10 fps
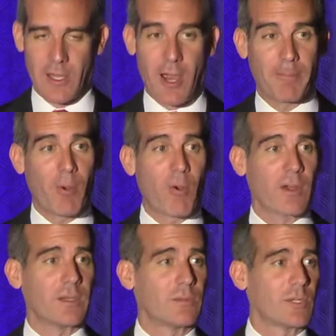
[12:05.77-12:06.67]
Our
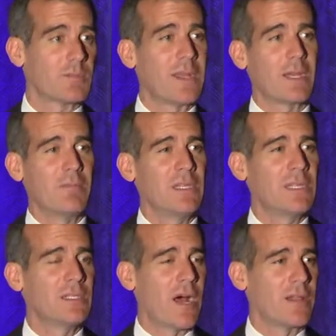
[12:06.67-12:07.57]
port, we're spending $1
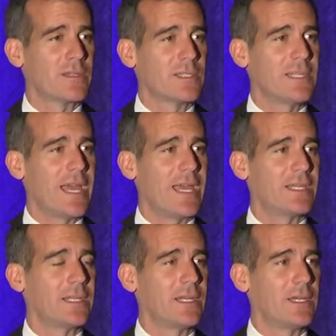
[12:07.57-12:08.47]
million a day